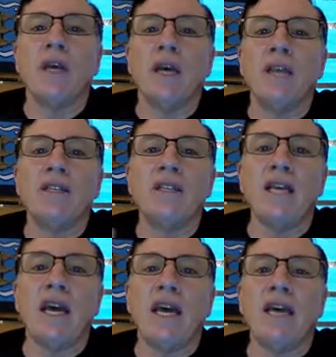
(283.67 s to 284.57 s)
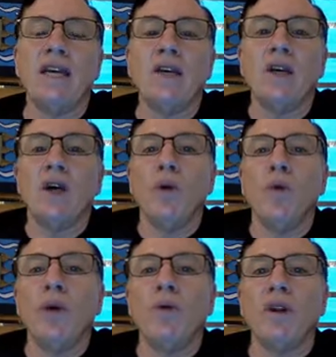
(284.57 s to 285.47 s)
And today,
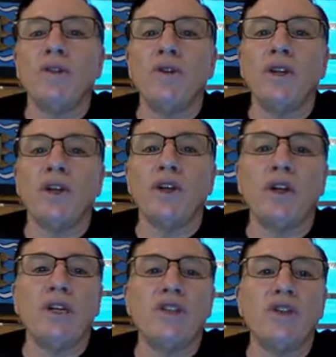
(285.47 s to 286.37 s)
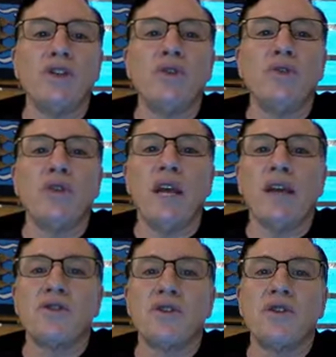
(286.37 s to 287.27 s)
we want to encourage you to
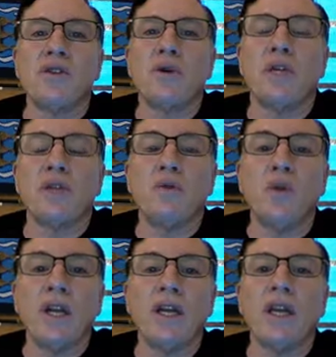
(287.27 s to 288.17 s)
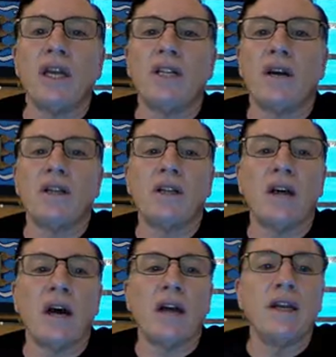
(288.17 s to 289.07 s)
answer this question, when can I talk to
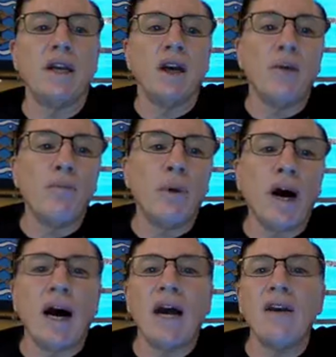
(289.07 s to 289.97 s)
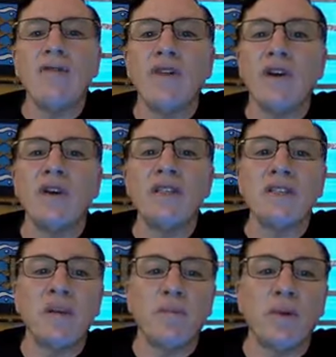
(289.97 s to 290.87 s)
God? By very
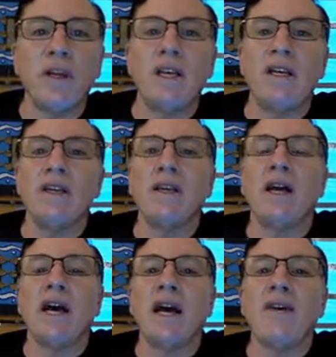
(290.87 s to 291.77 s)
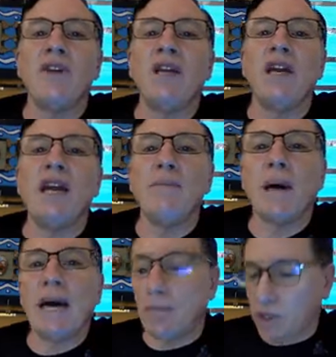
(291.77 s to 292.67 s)
simply having a
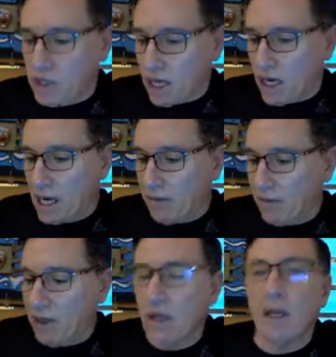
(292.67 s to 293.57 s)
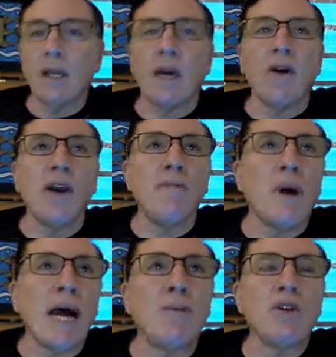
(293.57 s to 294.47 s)
Bible study. Now, a
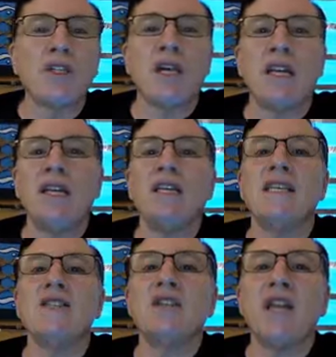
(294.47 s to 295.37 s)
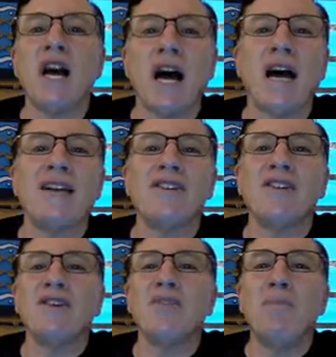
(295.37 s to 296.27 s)
Bible study is not
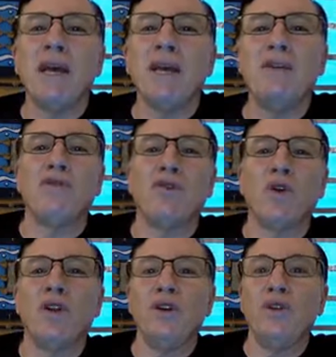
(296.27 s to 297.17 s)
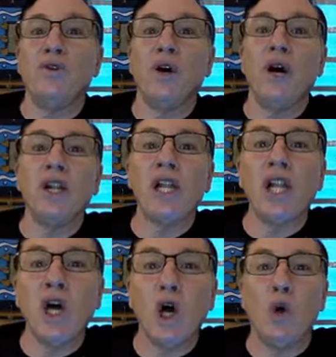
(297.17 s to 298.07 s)
meant for you
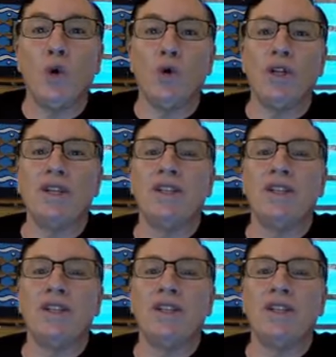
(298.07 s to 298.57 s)
alone.